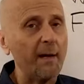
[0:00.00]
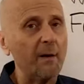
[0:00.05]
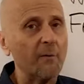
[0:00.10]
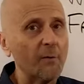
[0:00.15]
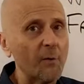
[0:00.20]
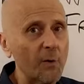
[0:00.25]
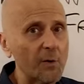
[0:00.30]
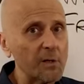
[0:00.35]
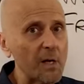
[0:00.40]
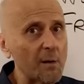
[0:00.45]
And
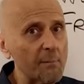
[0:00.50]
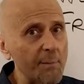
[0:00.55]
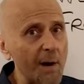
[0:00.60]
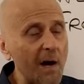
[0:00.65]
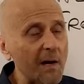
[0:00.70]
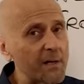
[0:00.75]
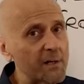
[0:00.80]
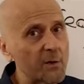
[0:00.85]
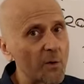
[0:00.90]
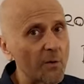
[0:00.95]
of course, our
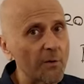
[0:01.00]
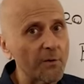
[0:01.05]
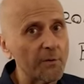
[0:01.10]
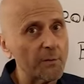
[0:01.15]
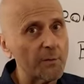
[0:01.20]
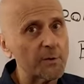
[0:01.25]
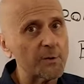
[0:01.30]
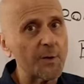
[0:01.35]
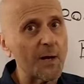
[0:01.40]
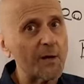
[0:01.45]
body's going
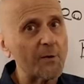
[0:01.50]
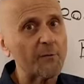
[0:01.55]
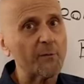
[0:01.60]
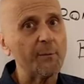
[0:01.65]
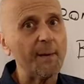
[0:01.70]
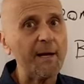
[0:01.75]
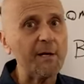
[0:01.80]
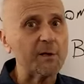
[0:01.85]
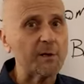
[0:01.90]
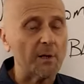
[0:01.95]
through a
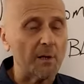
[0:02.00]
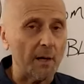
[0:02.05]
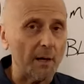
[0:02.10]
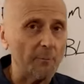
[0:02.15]
transformation,